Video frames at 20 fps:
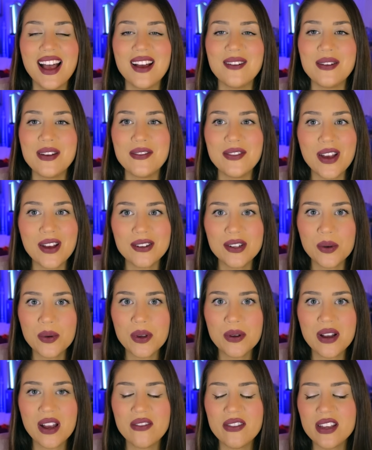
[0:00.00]
we found out we
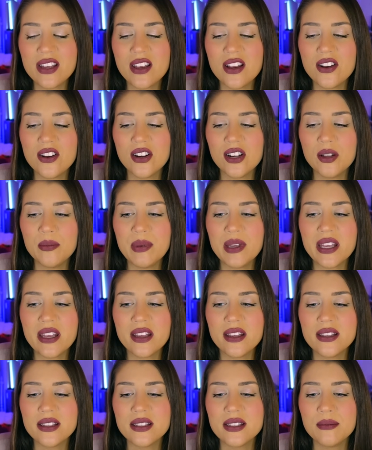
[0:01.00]
were having a girl
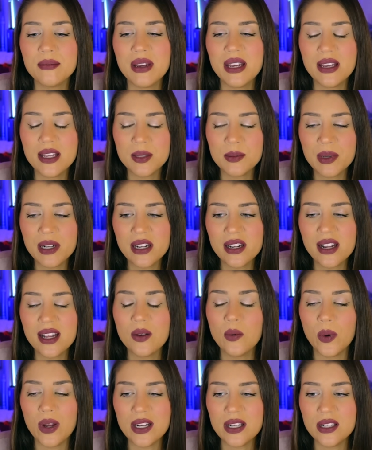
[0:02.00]
because my husband and I
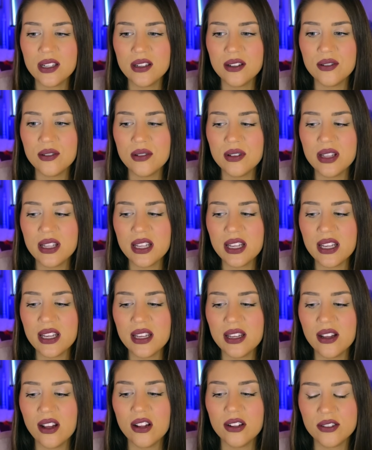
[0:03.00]
went to
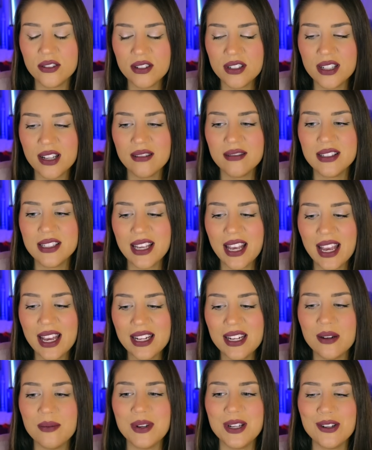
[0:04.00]
the ultrasound
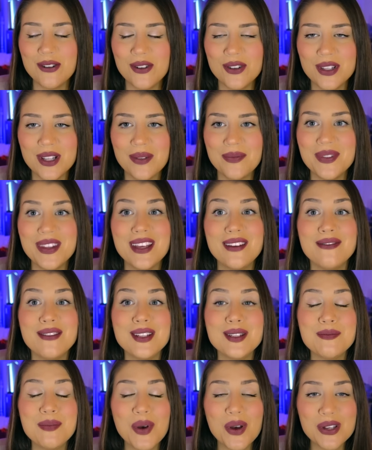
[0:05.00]
scan and we told them, if
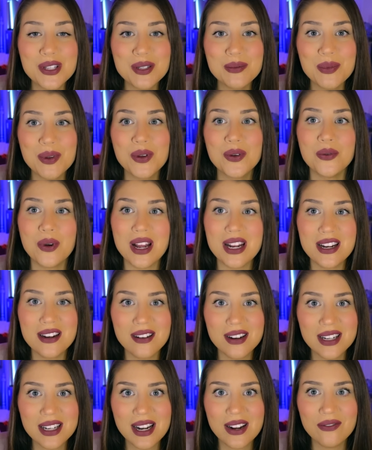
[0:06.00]
it's possible, write it
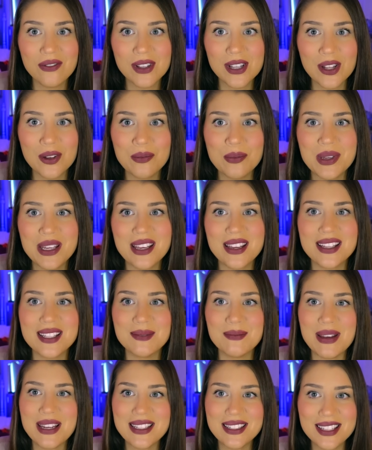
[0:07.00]
on an envelope
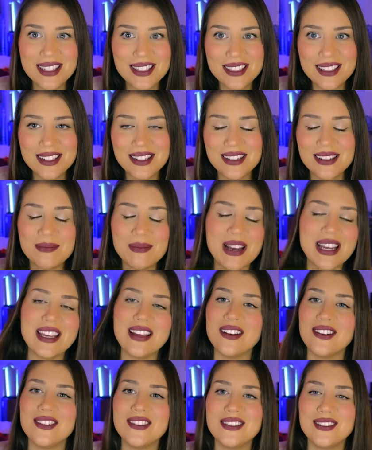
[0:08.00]
because my sister, my
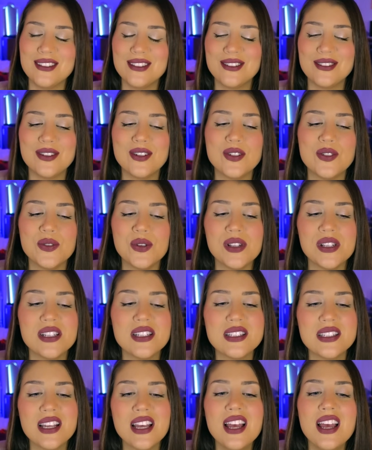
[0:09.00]
younger sister
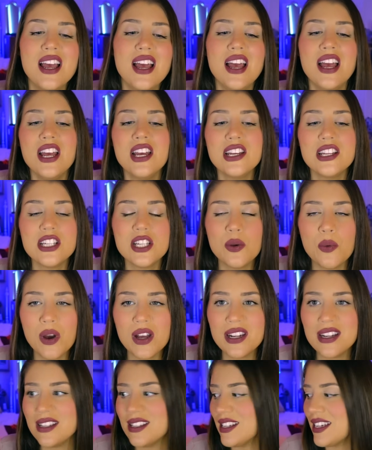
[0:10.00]
Jules, she
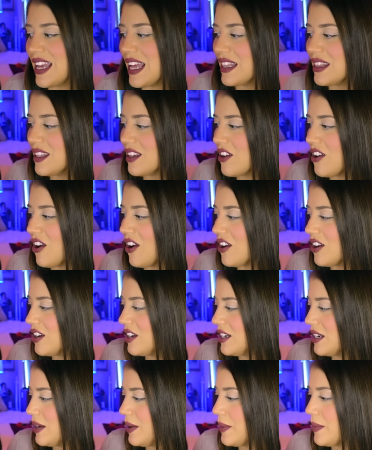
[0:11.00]
wanted to get the card.
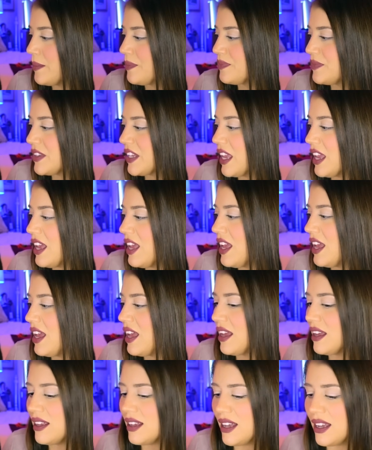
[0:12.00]

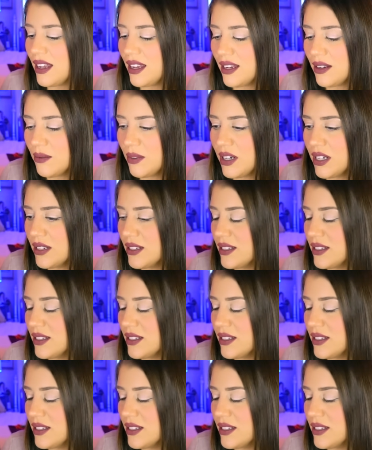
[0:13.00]
And where